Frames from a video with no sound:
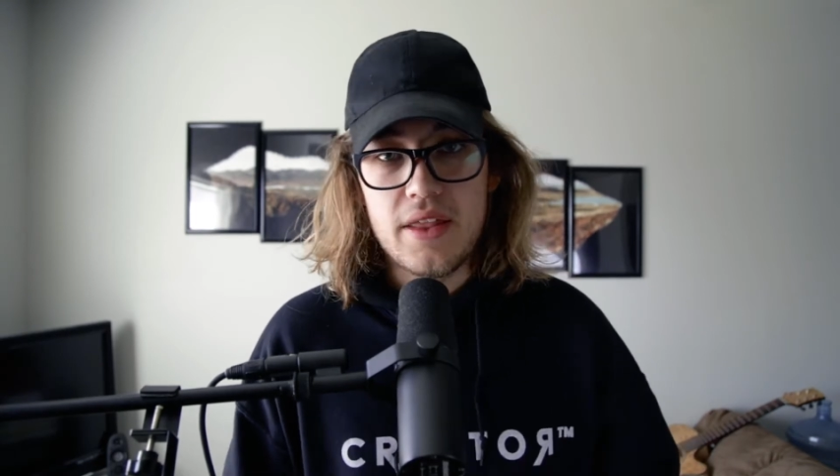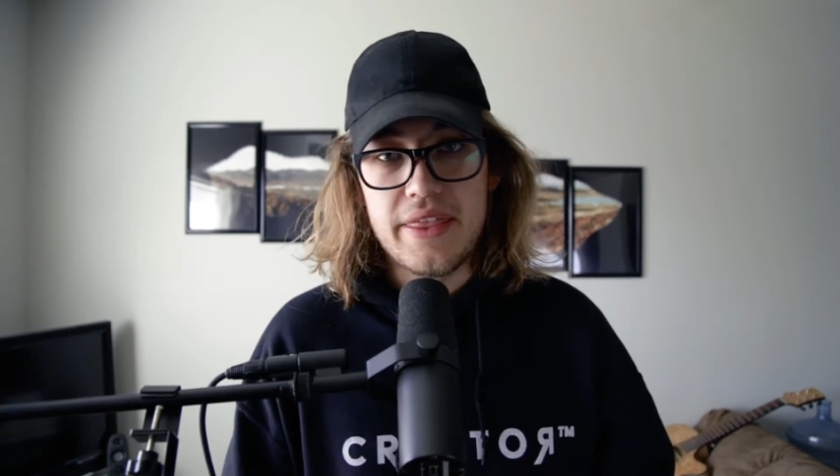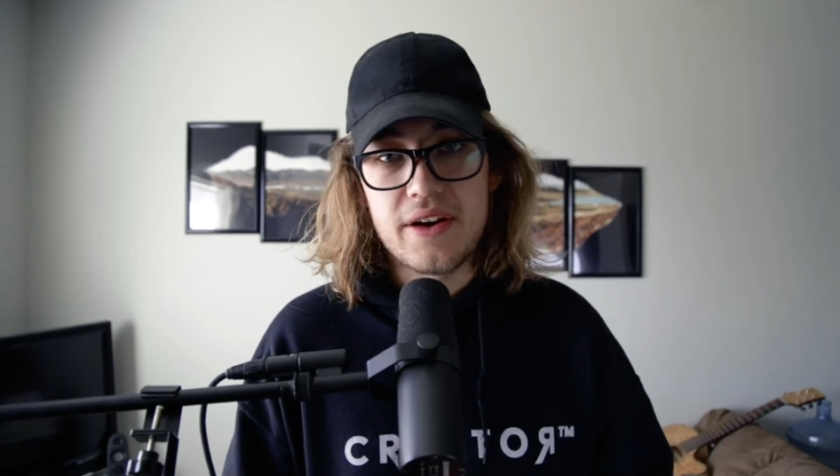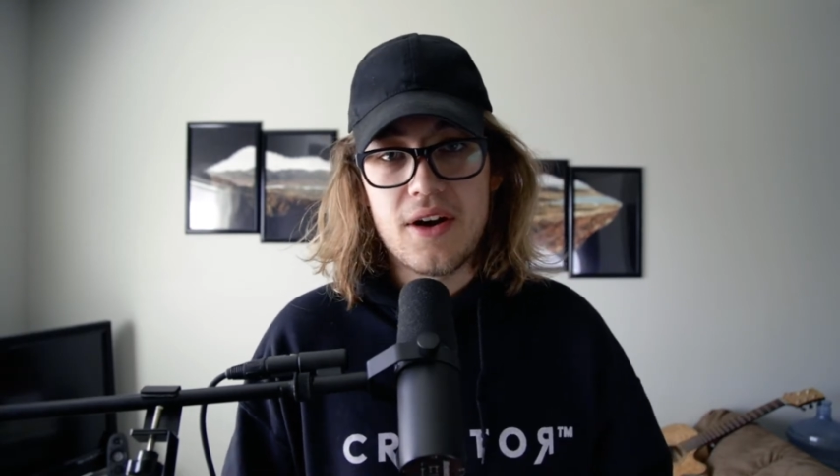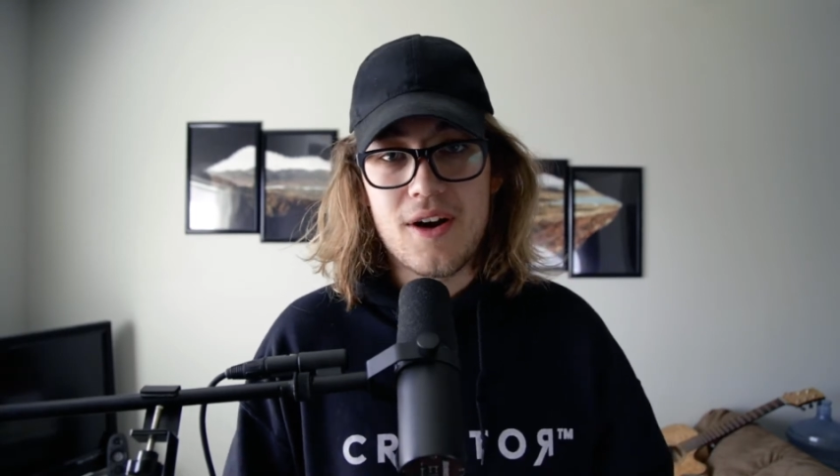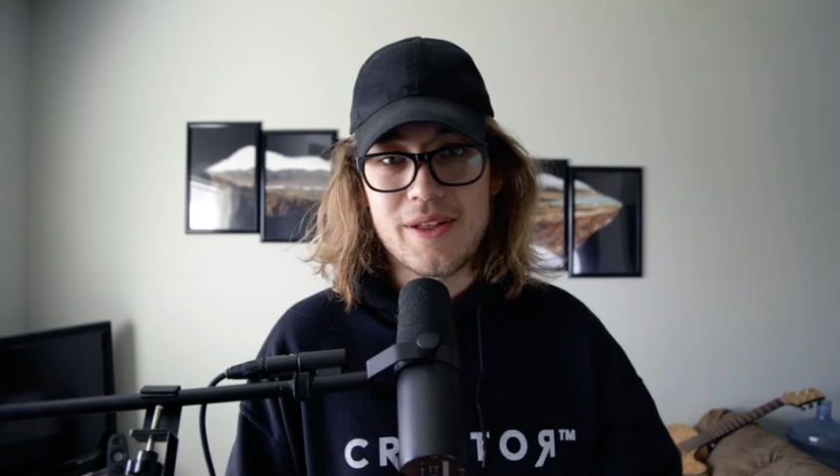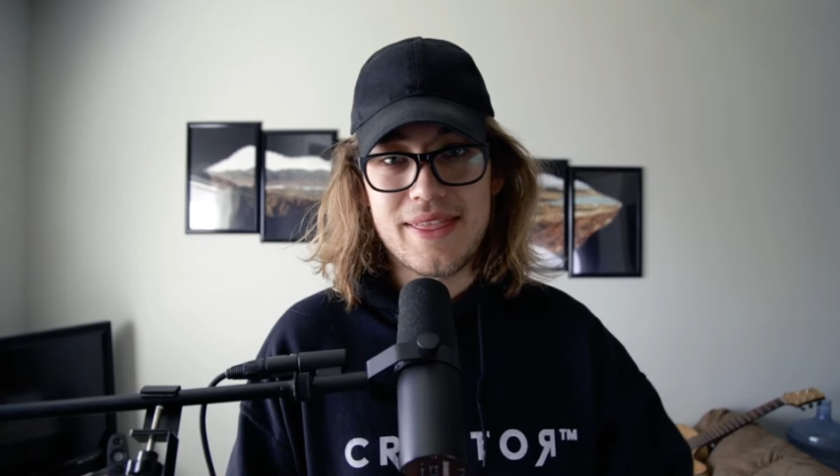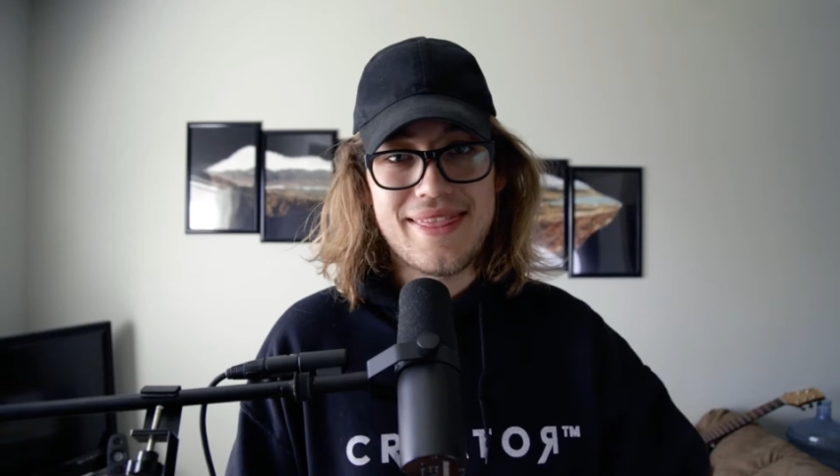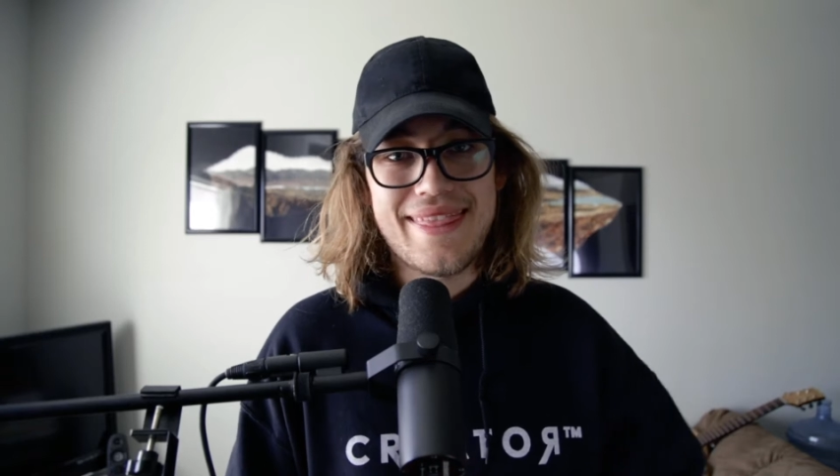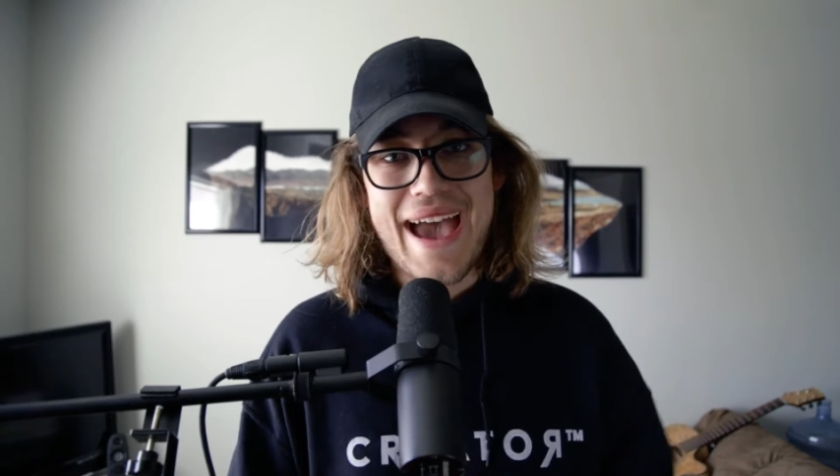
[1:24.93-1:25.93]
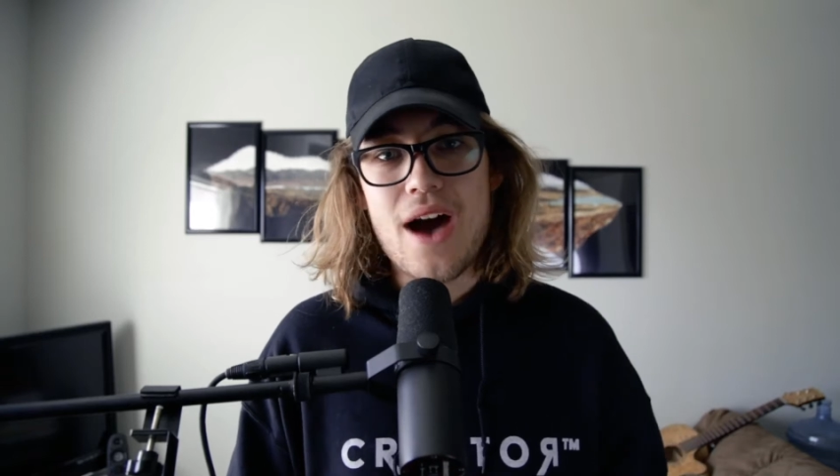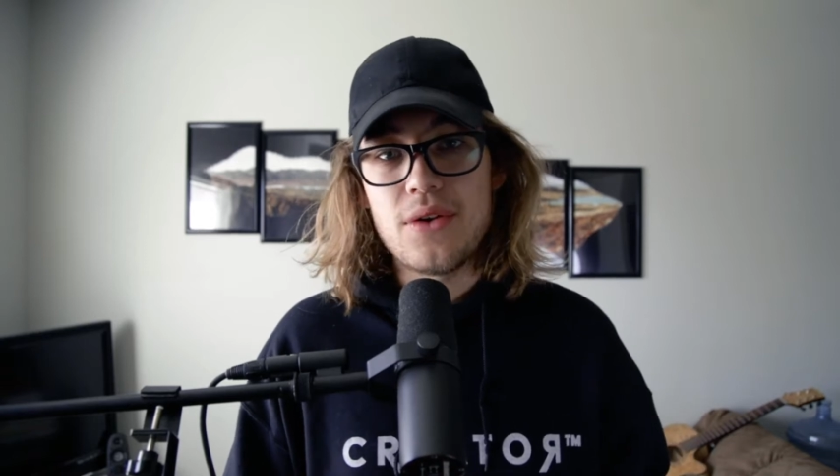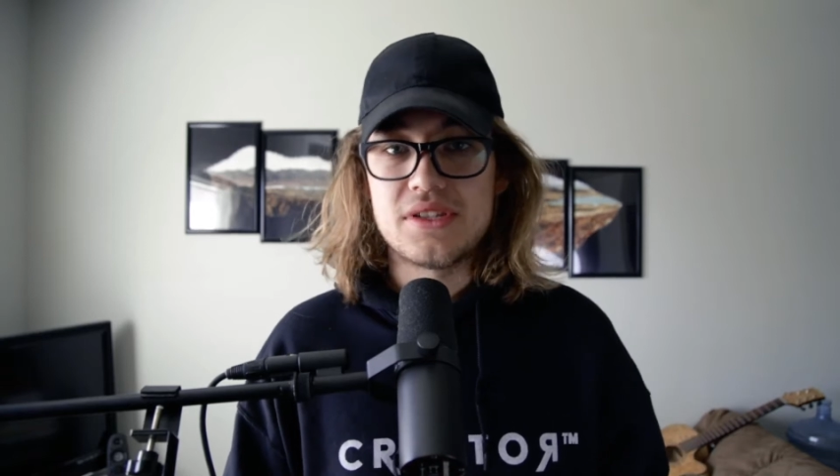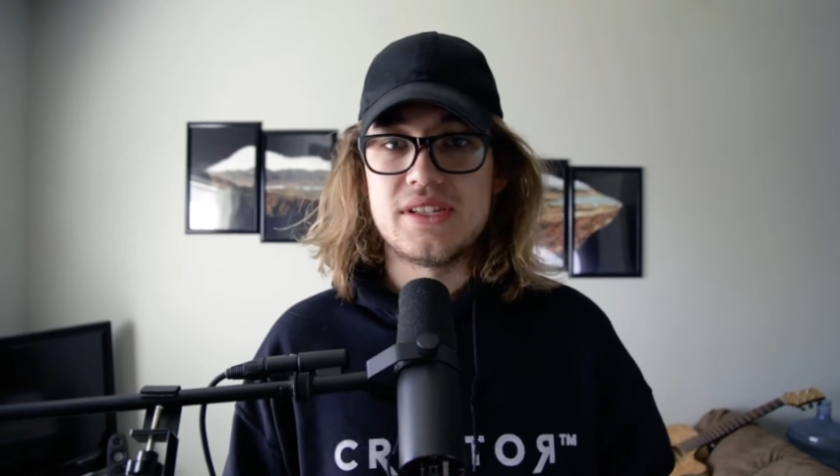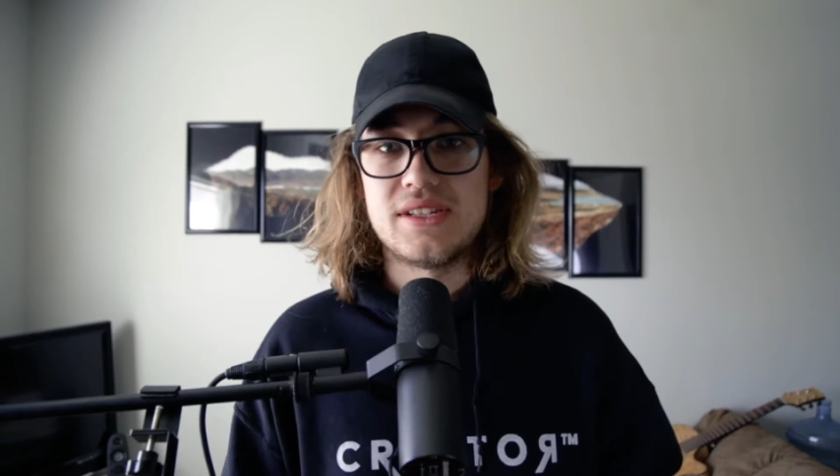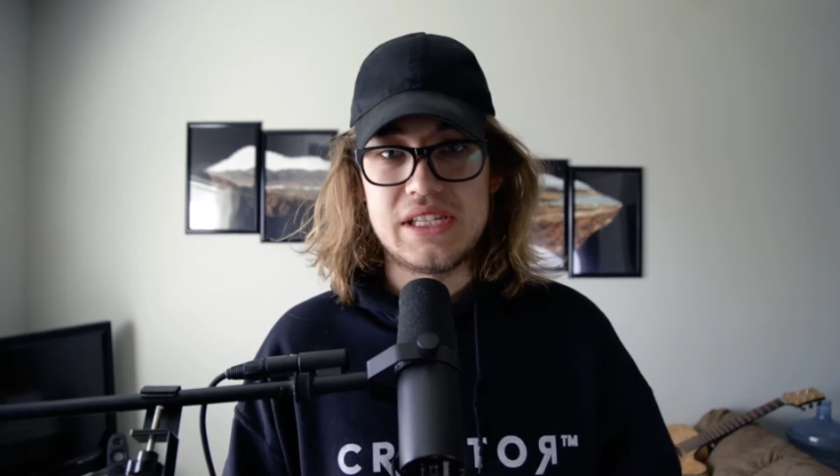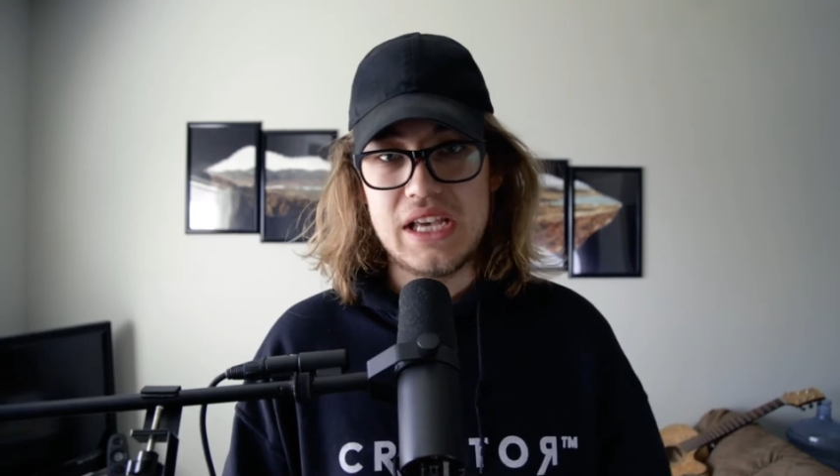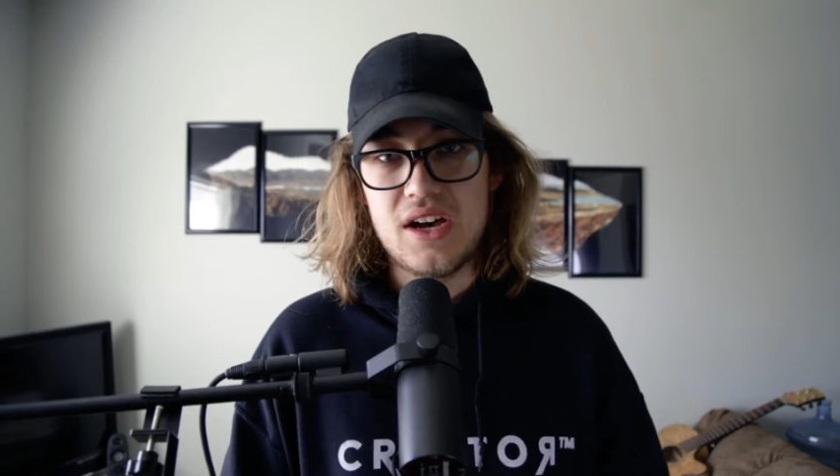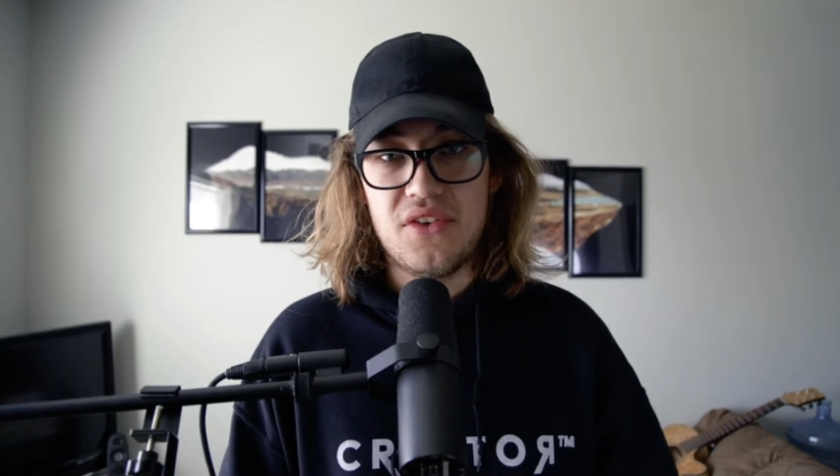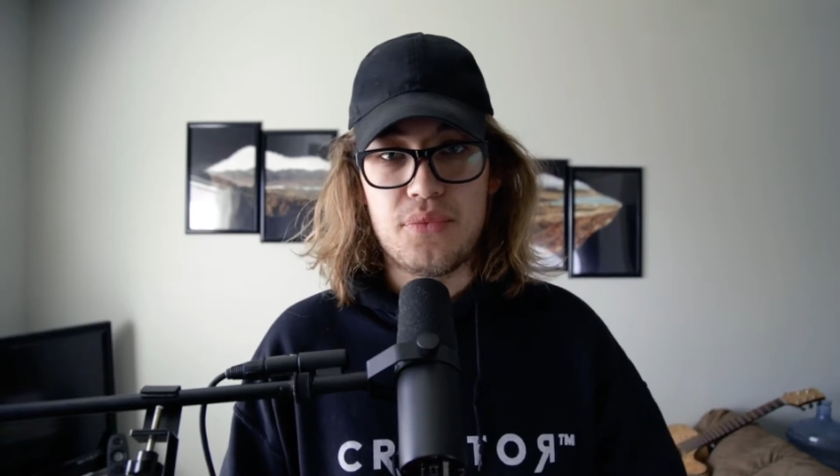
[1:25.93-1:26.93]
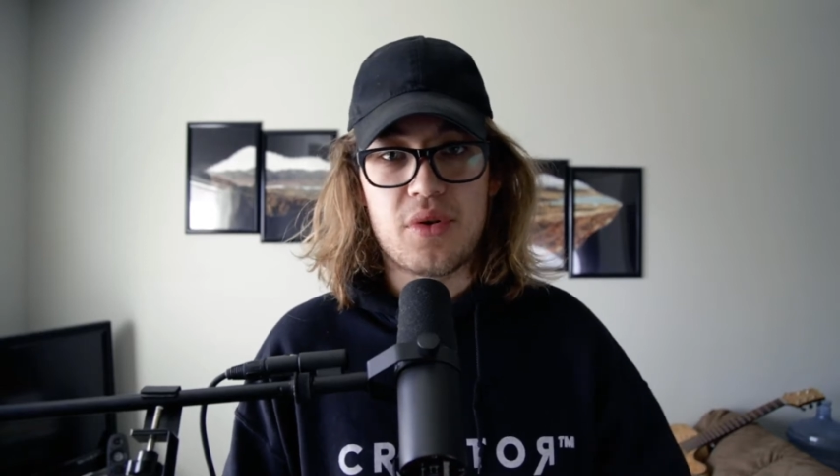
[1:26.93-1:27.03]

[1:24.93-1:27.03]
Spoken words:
There are thousands of